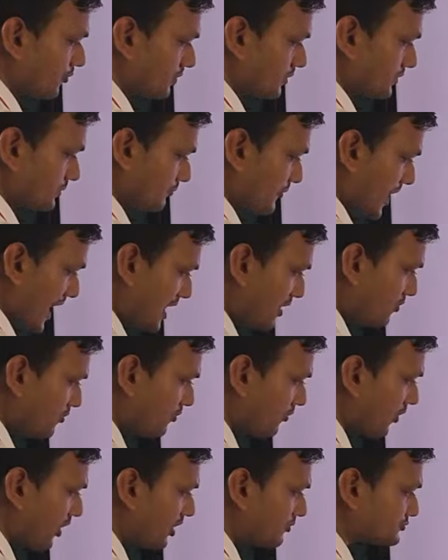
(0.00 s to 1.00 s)
value
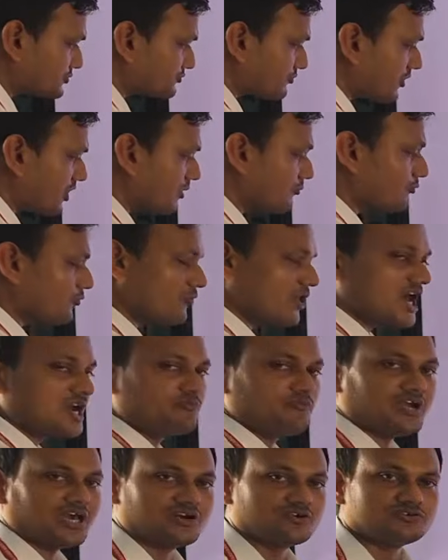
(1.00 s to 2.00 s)
comes from one
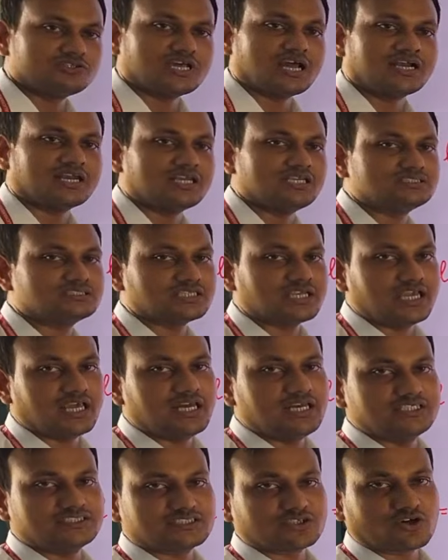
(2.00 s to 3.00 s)
value, that is L
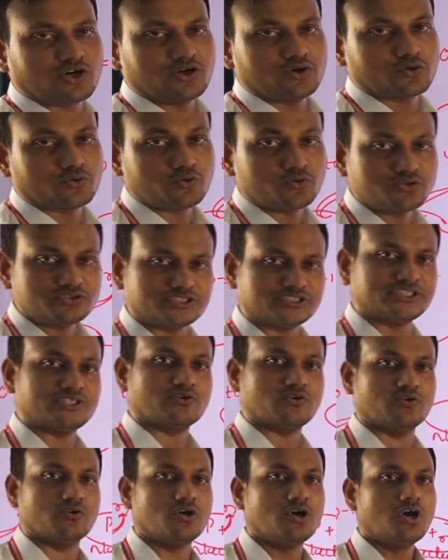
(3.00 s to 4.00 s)
is equal to
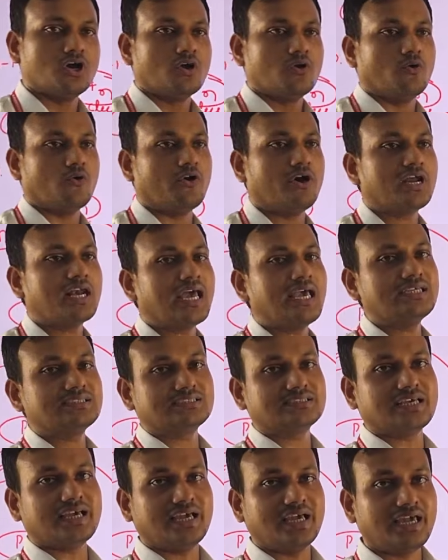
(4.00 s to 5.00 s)
0. When I
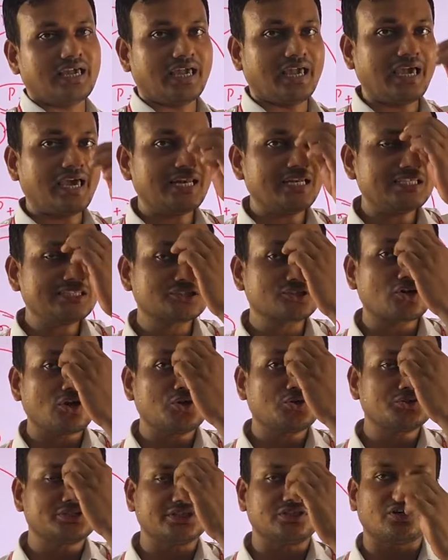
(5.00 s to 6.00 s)
say L is equal
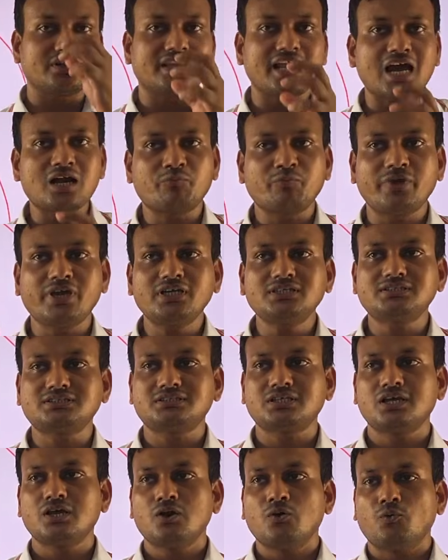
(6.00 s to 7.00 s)
to 0, that means
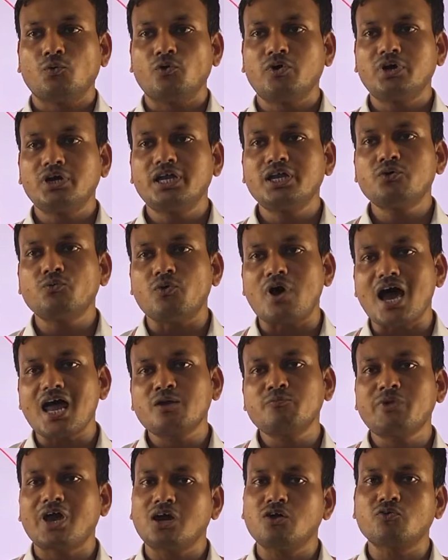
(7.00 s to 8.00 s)
only one
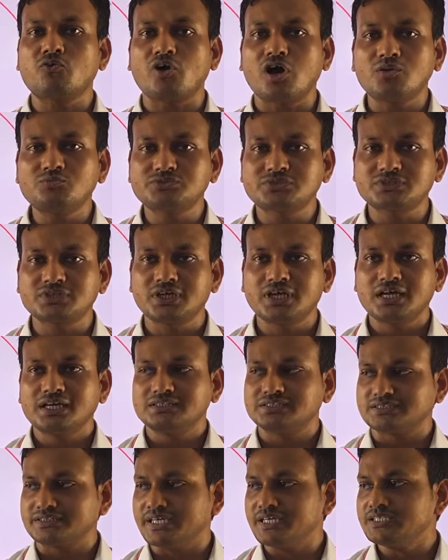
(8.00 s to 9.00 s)
value comes.
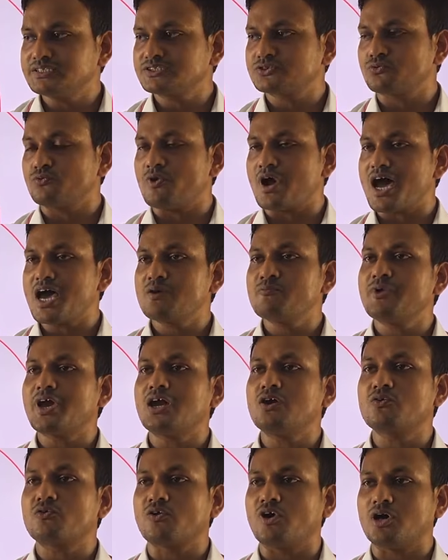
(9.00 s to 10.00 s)
Since one
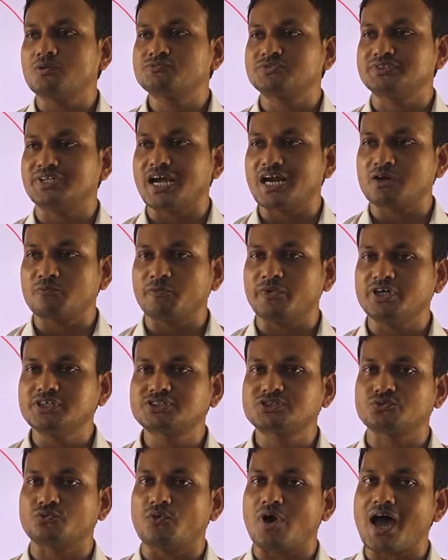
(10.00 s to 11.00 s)
value comes, that means
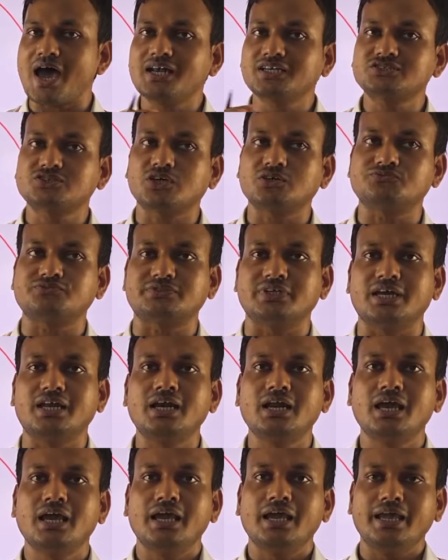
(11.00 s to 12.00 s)
one subcell
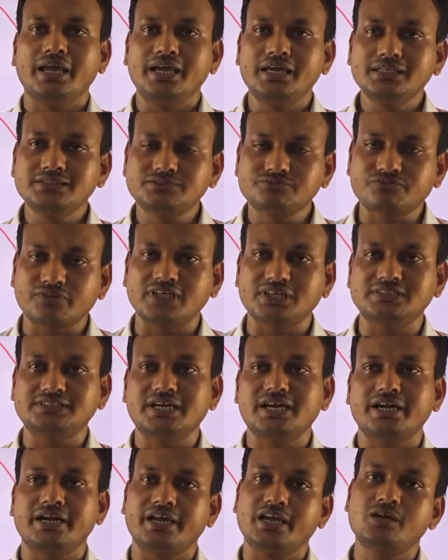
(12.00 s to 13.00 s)
is
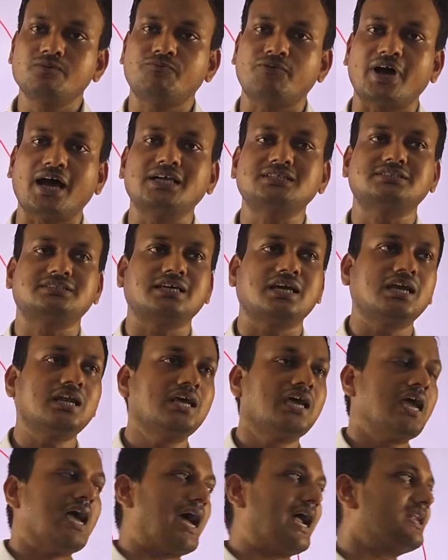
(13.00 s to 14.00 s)
present in first cell,
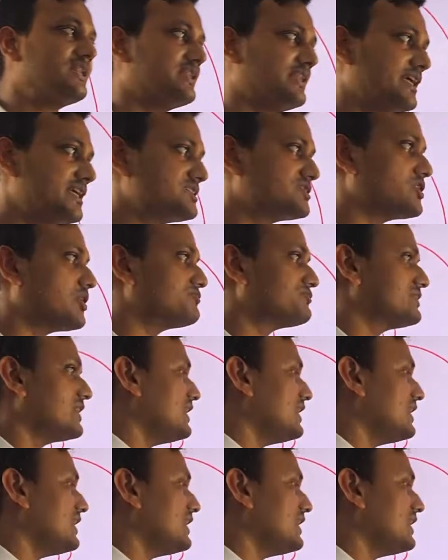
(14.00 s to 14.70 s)
and this subcell